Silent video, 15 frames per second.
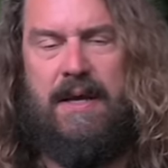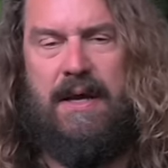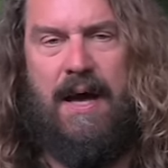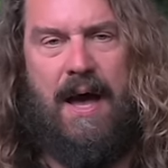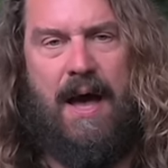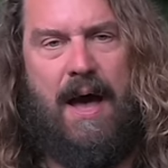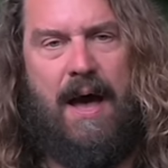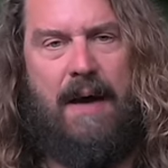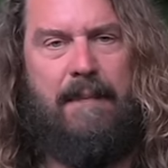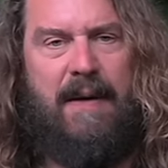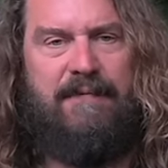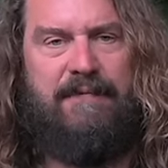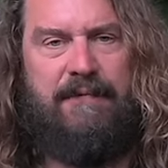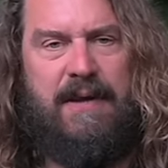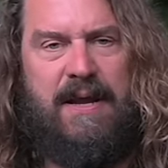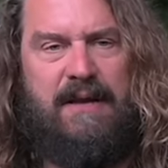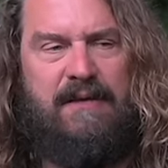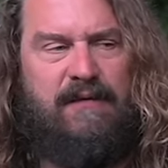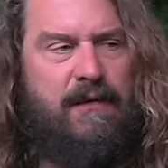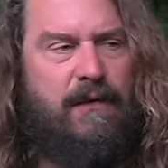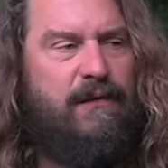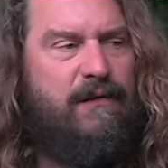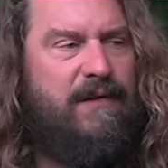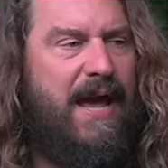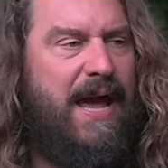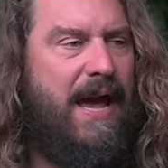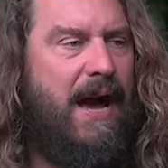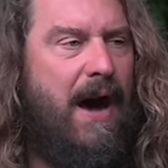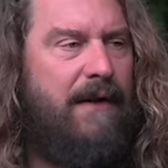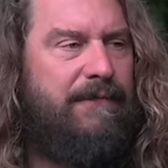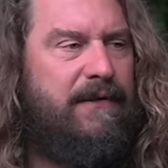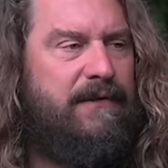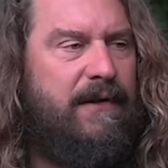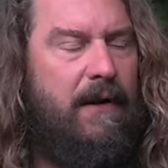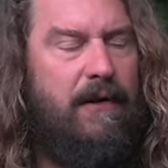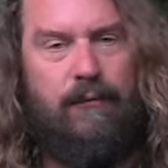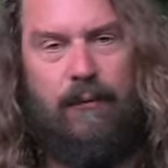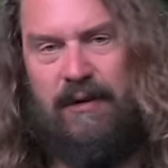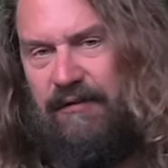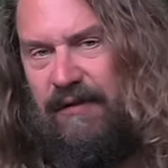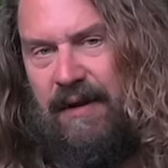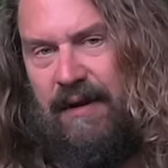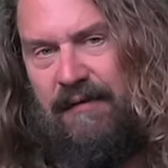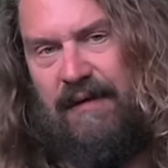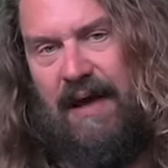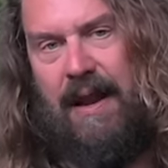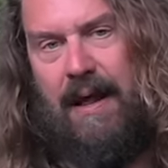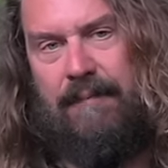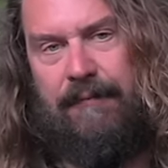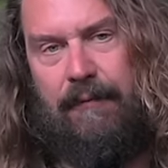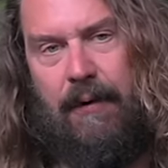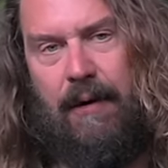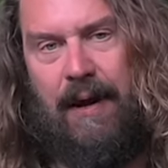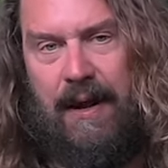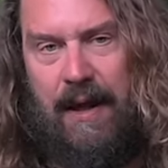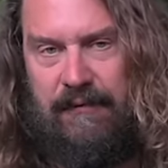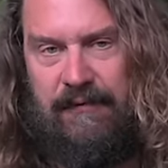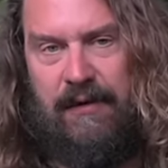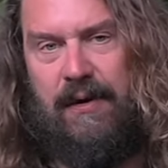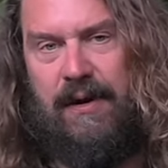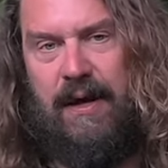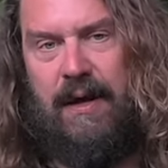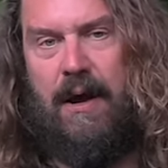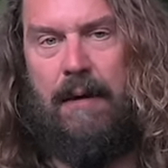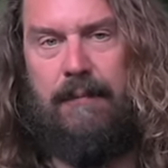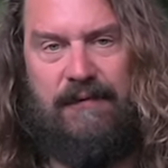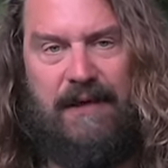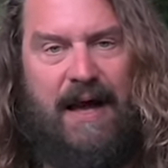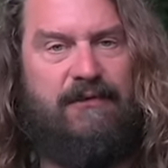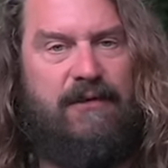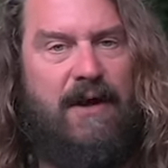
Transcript: uh, my free Tuesday office hours, which you can sign up for at hudson henry dot com slash